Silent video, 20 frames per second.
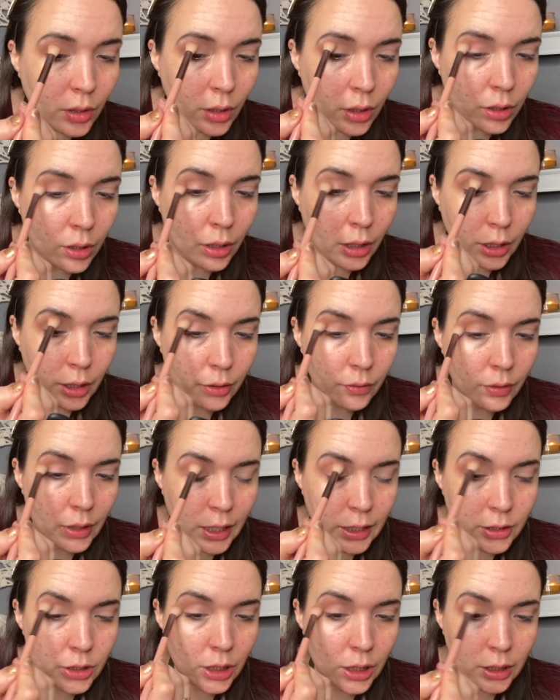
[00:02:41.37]
you know,
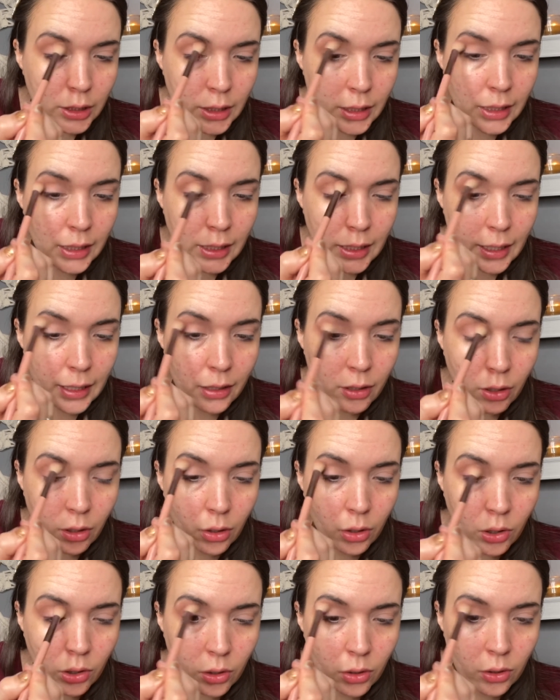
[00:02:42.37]
not chunky at
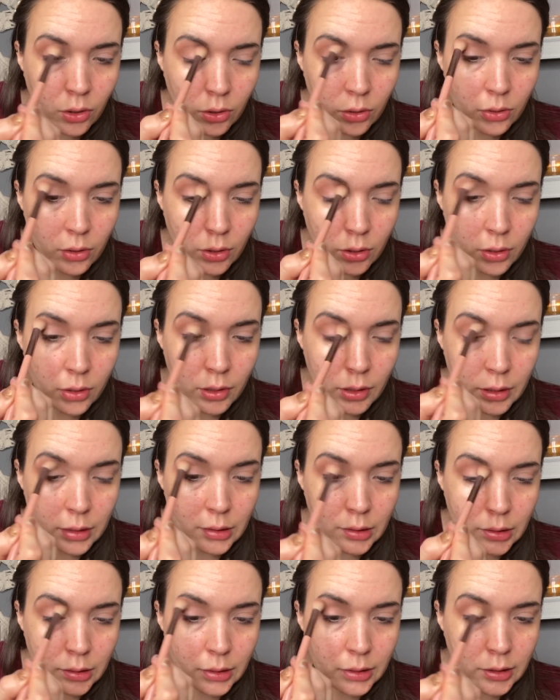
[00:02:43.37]
all.
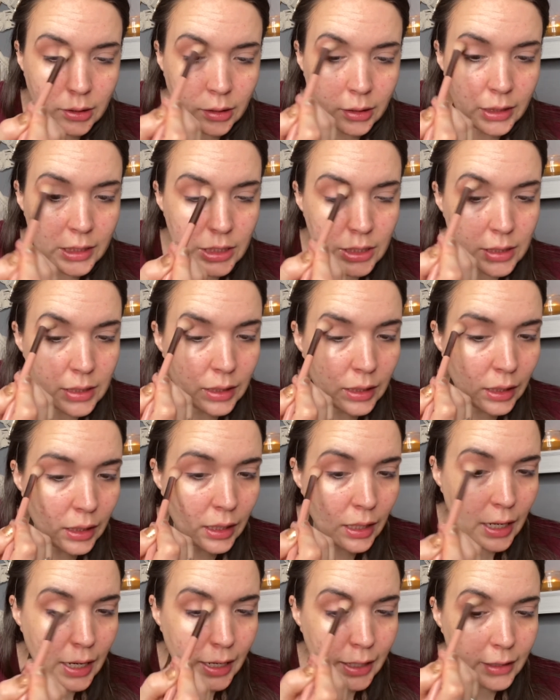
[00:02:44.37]
Literally just
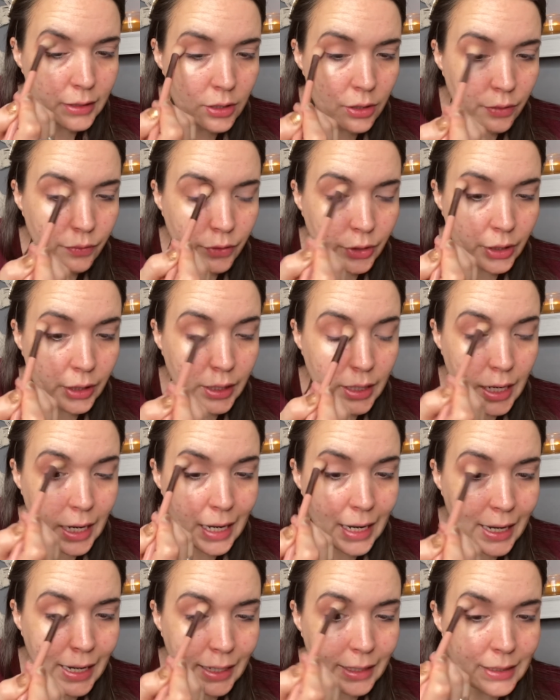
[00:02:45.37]
glides over your
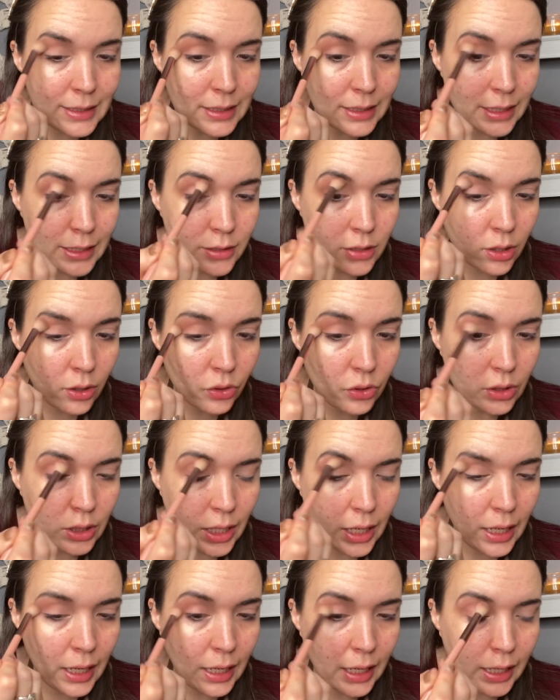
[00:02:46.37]
eye, stays all
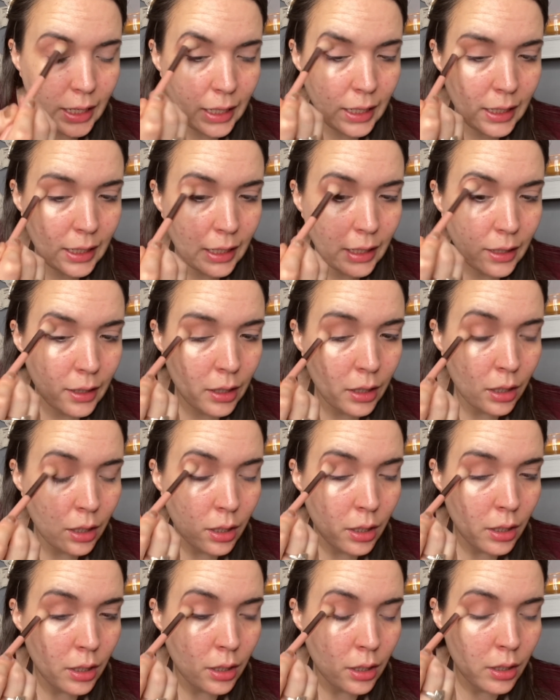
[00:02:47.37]
day.
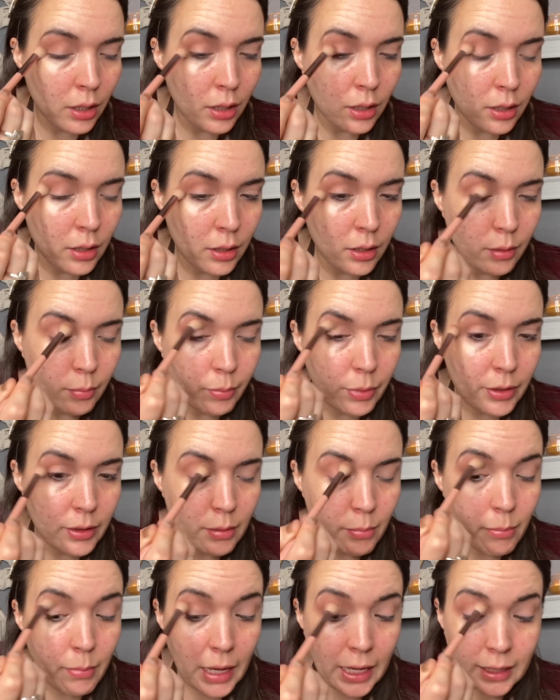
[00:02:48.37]
But the
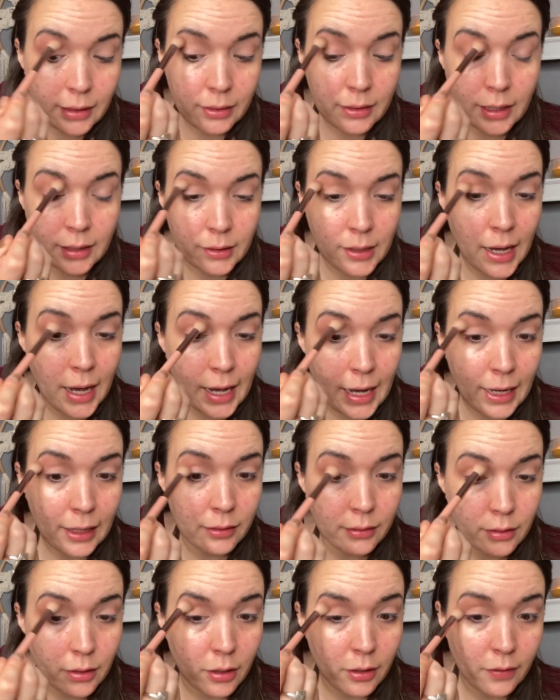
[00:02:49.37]
main thing that I
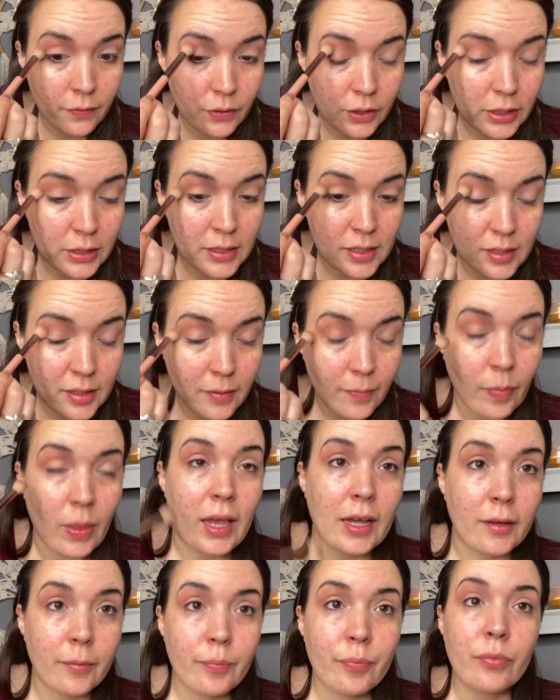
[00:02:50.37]
love is
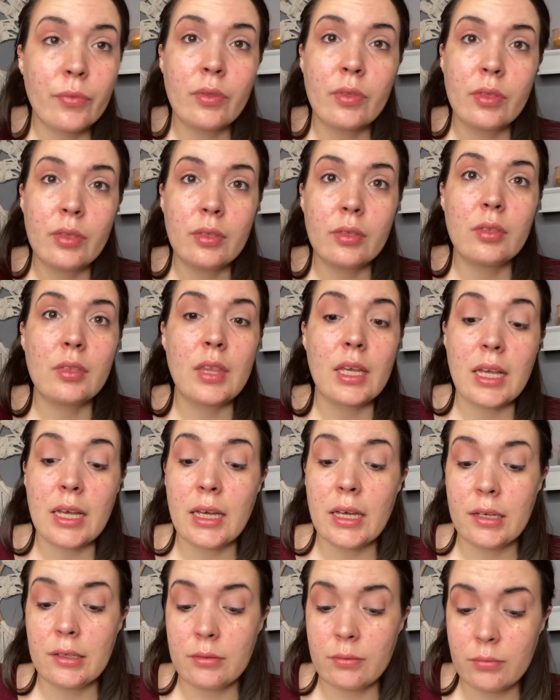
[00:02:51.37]
like the
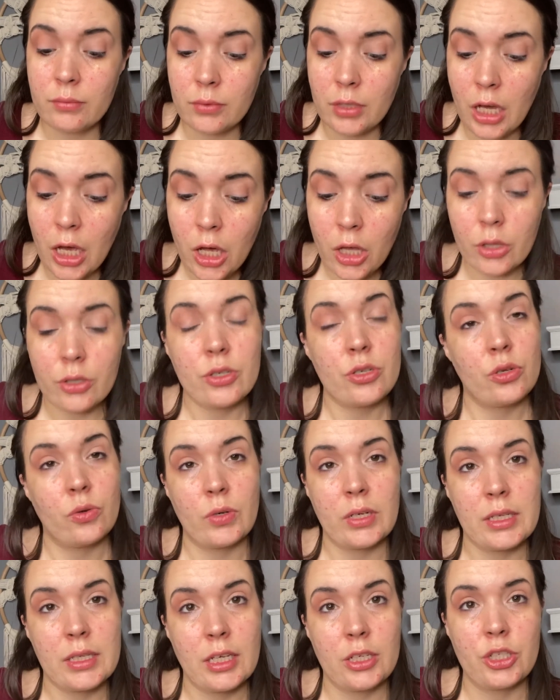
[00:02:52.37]
color
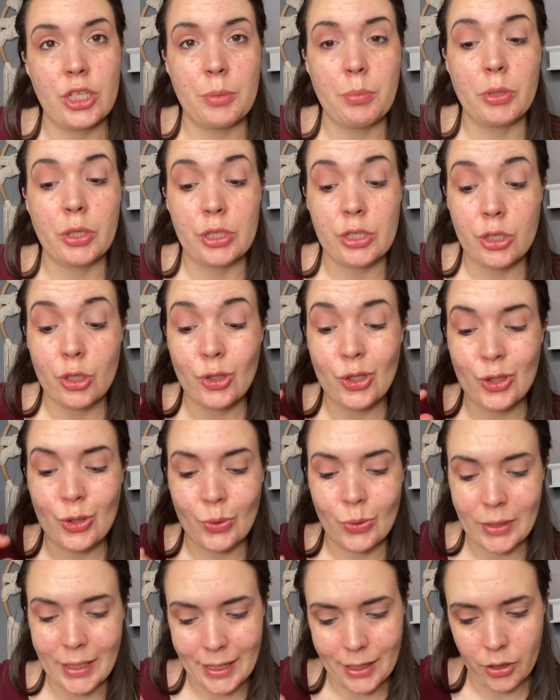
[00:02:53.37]
stories that she puts
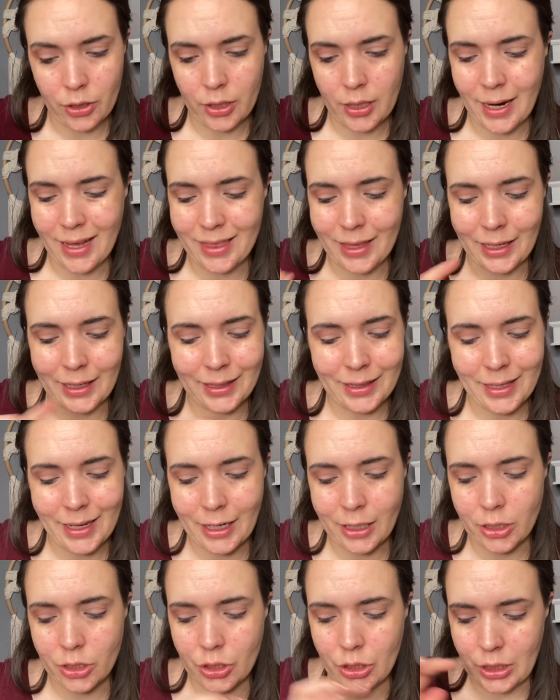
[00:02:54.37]
together. I think they
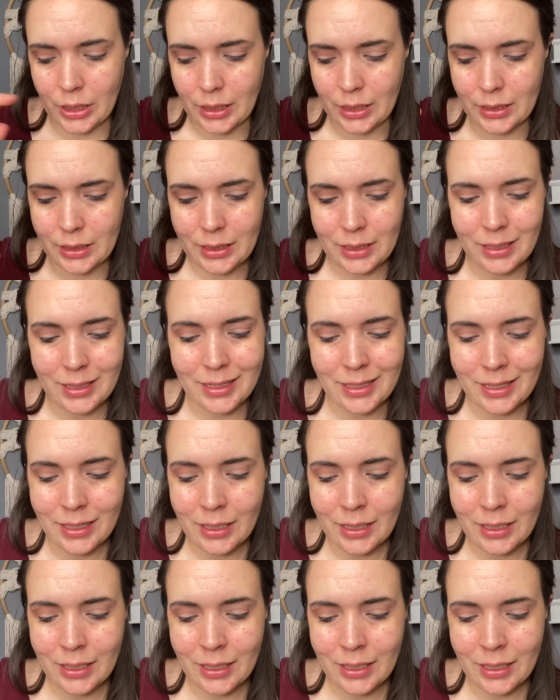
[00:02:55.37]
are just,